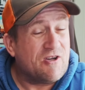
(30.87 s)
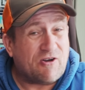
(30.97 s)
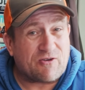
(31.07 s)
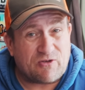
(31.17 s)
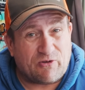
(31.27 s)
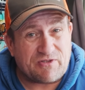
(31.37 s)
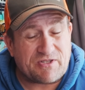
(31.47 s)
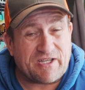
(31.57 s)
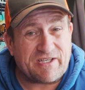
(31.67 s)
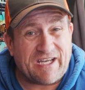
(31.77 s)
I'd like to
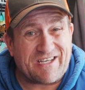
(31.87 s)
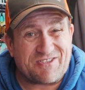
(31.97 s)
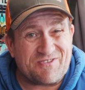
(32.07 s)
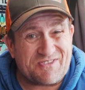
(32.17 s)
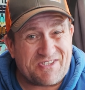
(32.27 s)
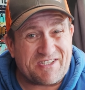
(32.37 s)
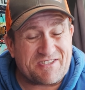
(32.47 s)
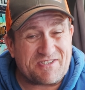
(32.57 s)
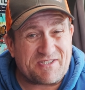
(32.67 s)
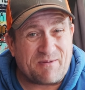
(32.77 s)
get the Action 6
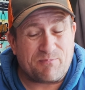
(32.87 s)
at some